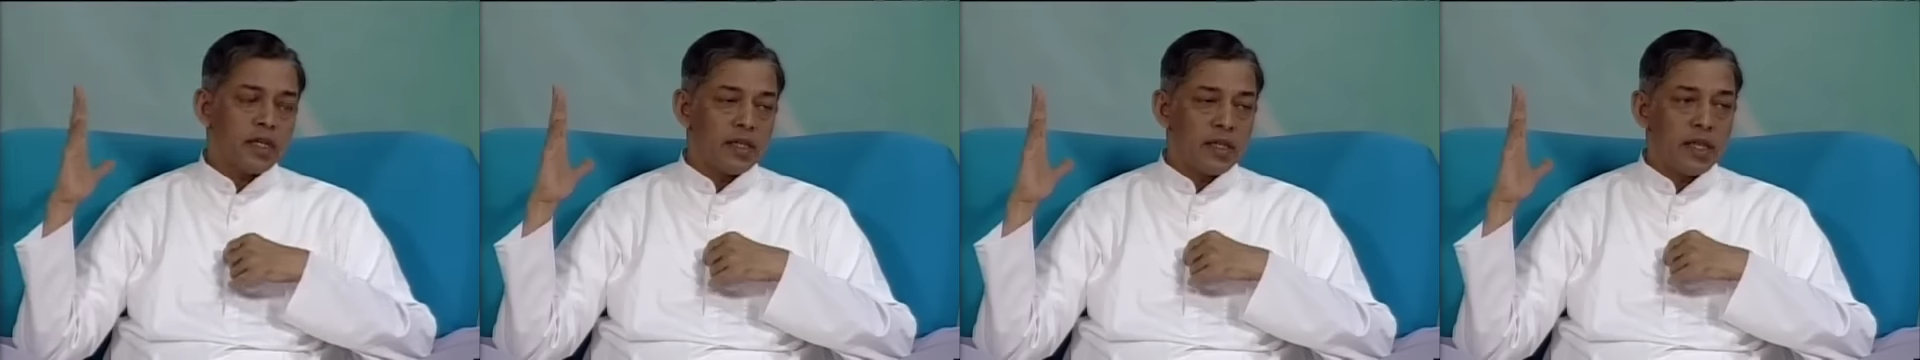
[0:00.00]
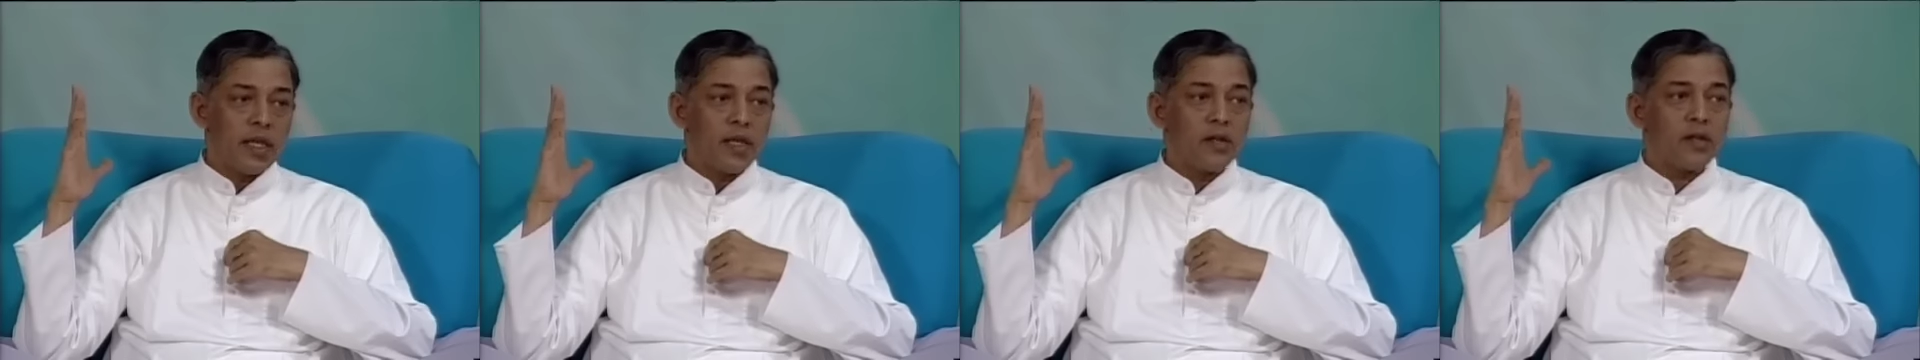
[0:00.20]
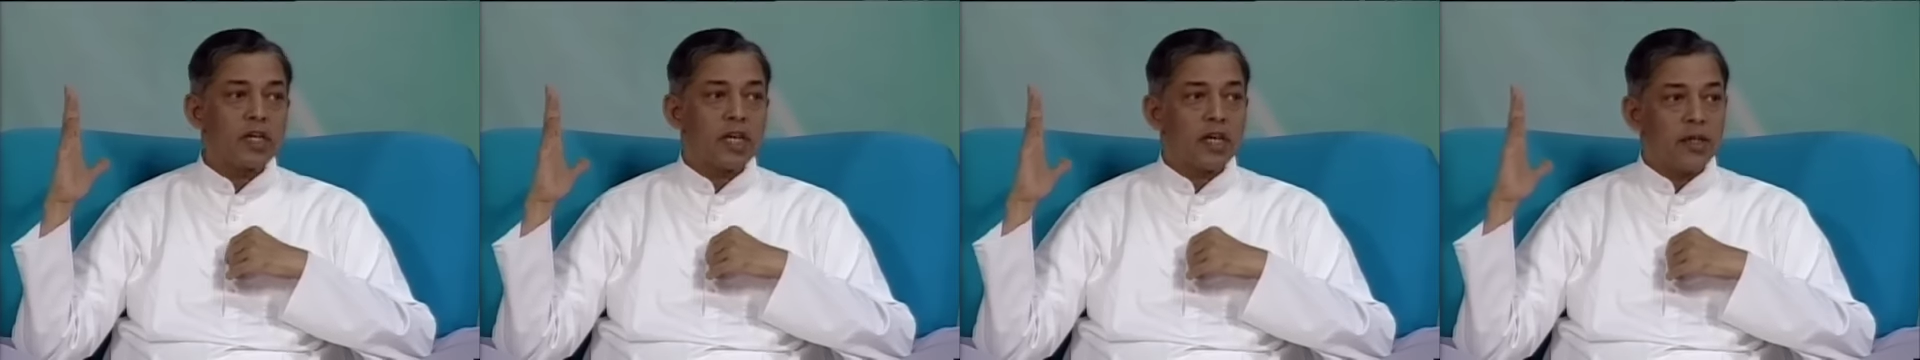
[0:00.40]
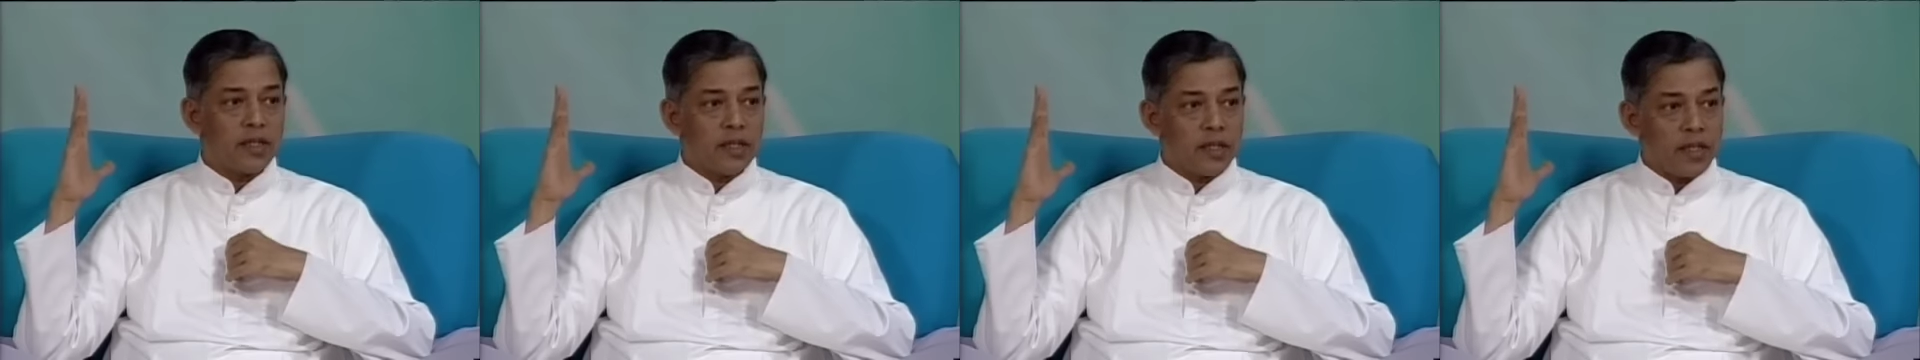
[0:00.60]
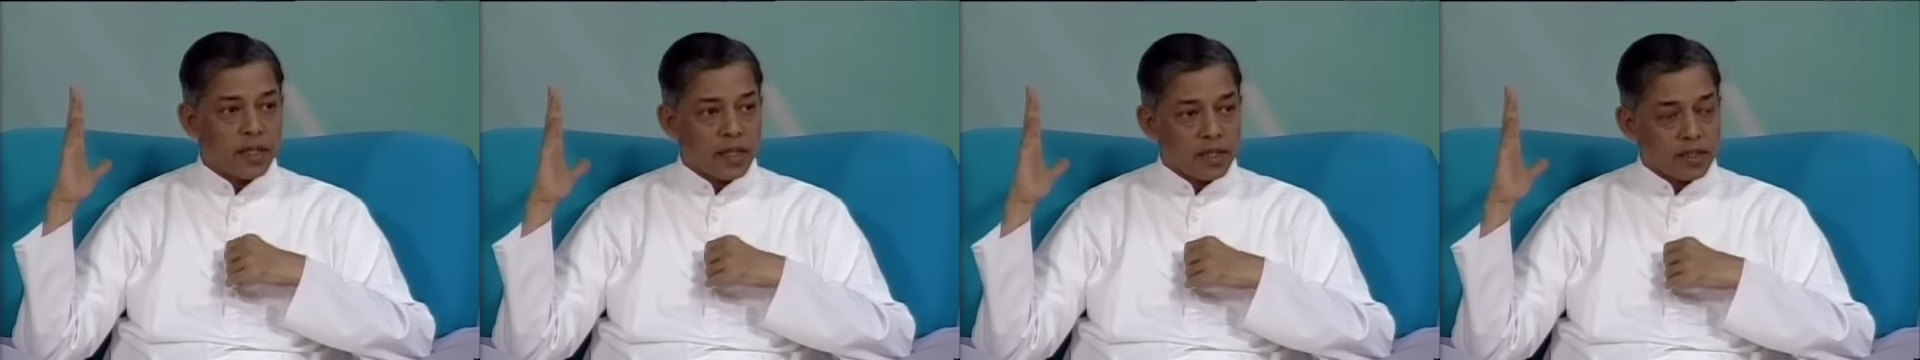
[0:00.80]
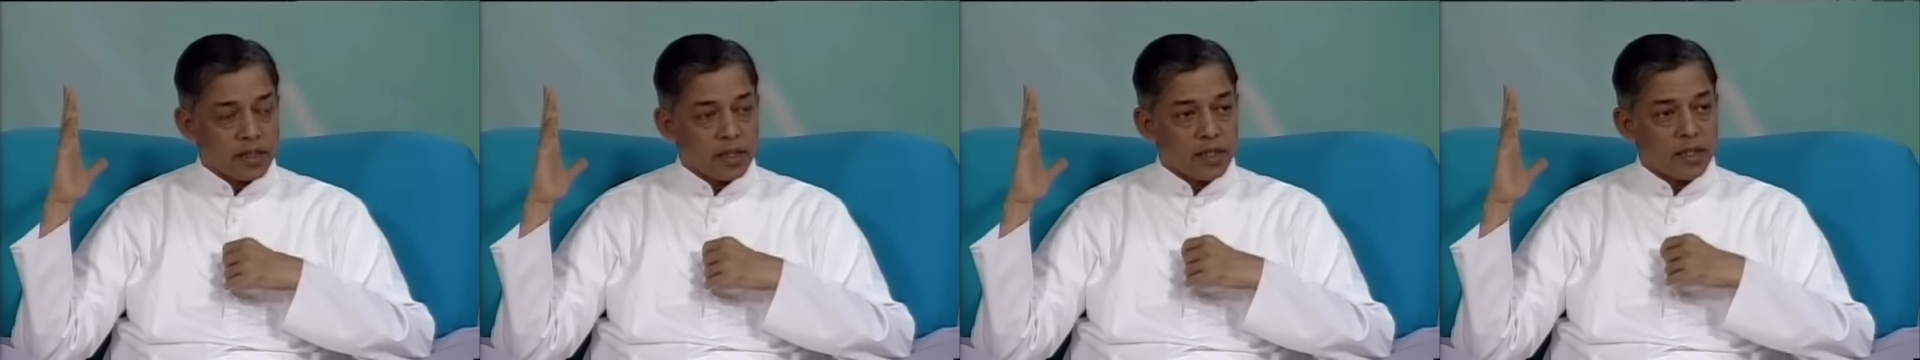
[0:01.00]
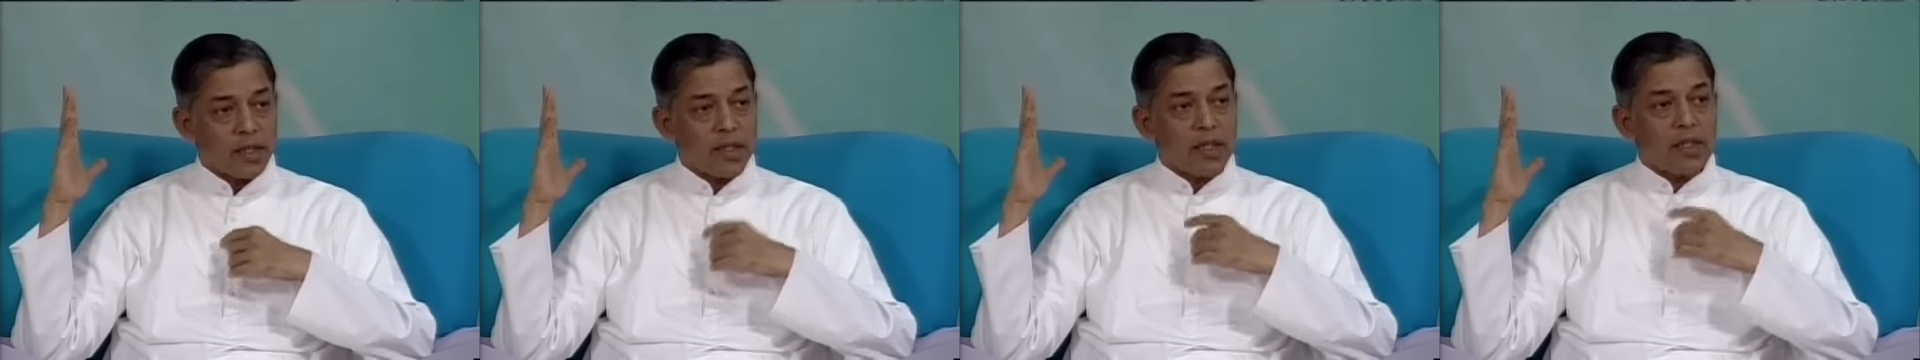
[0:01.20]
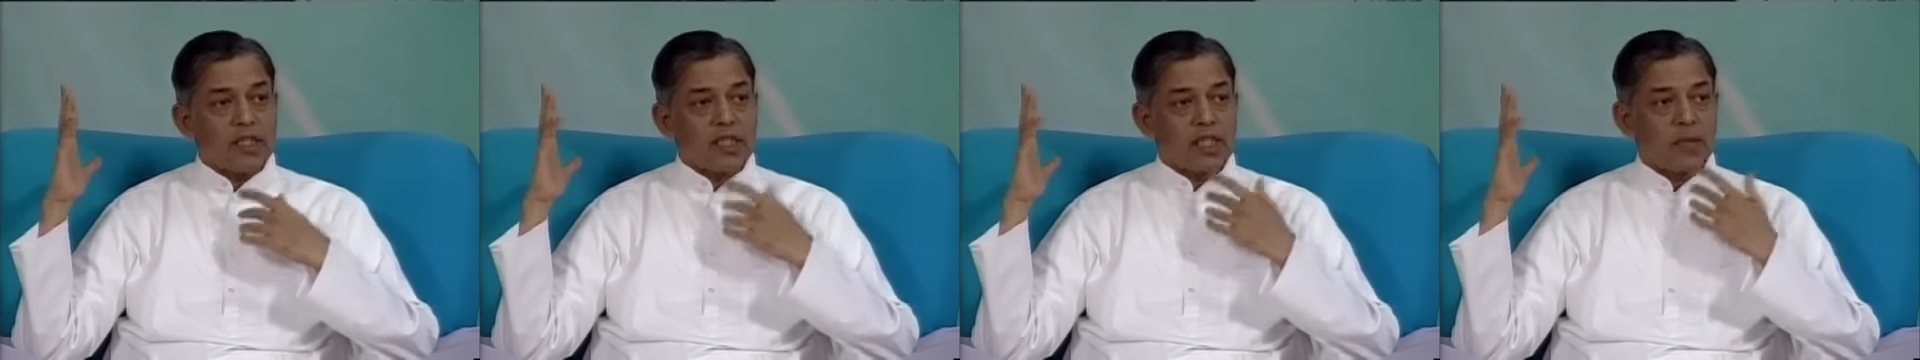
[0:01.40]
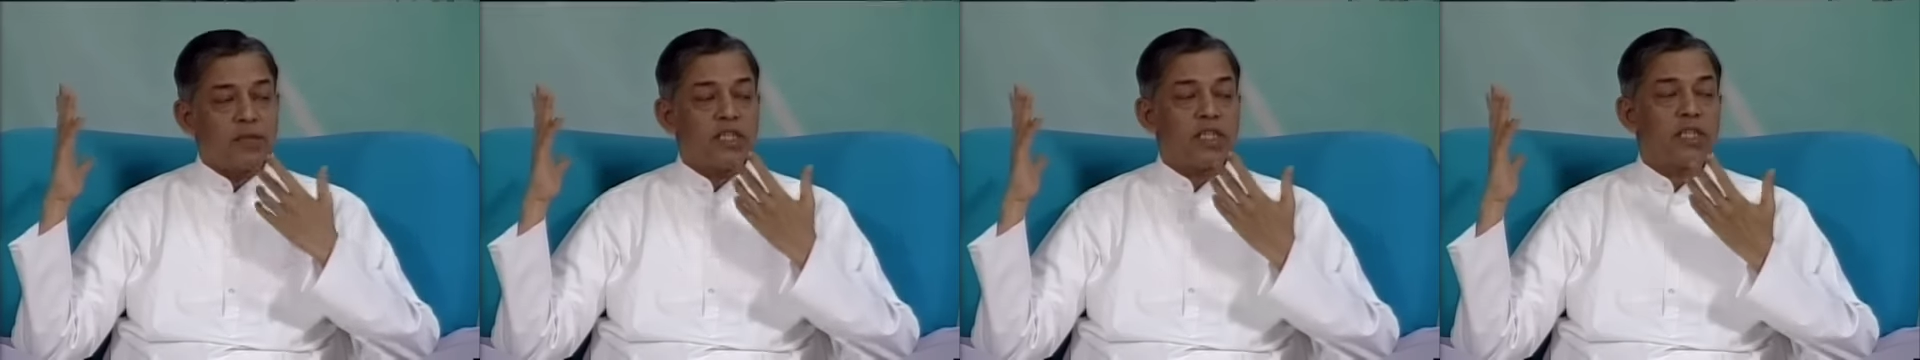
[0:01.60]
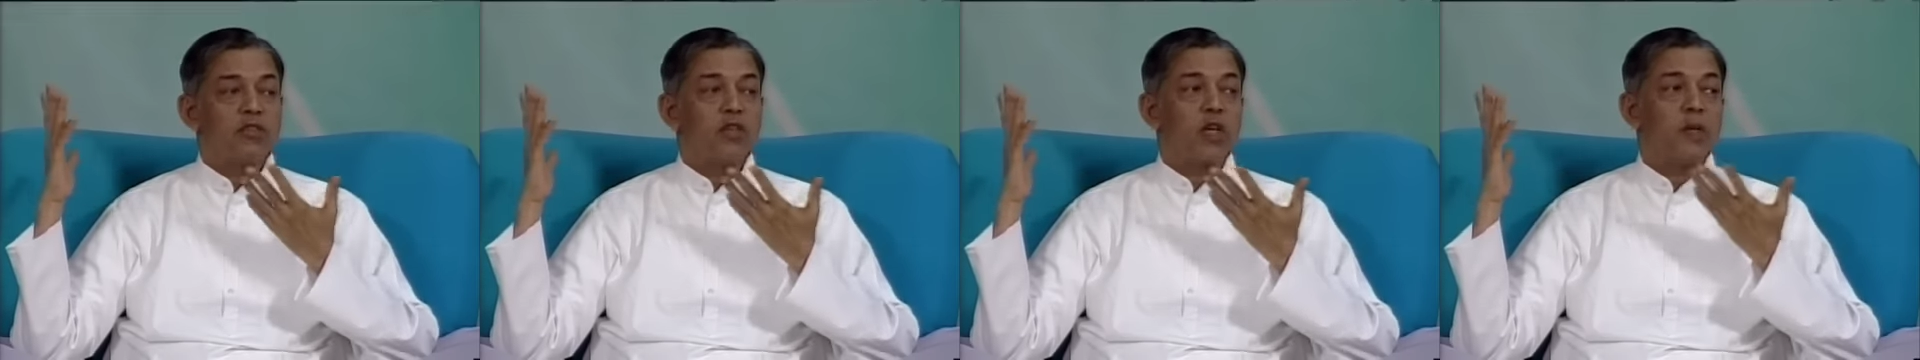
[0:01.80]
Simandhar
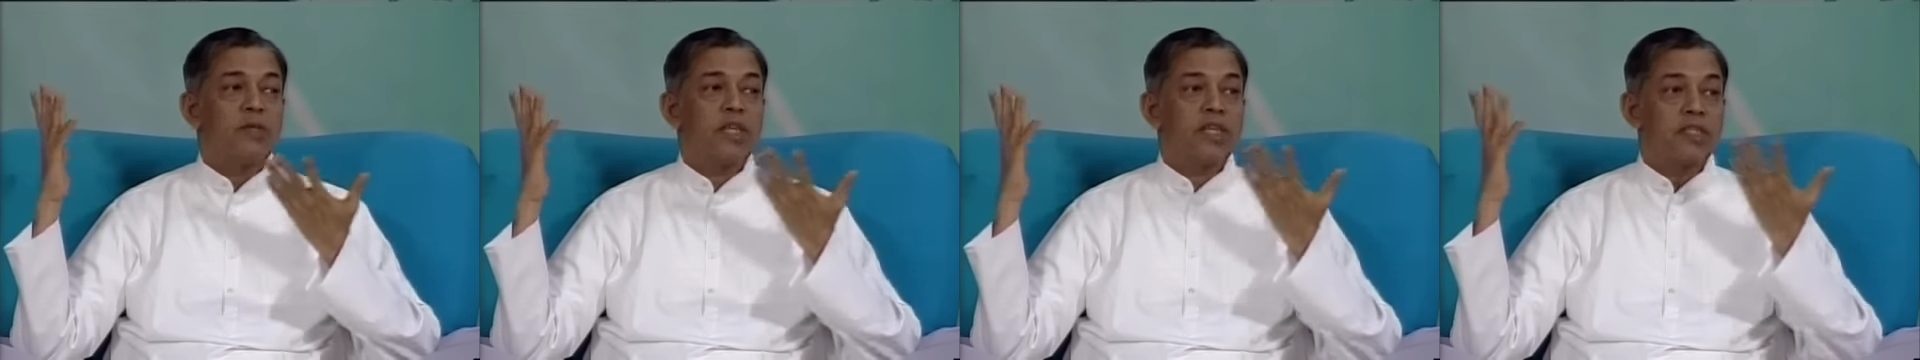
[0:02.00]
Swami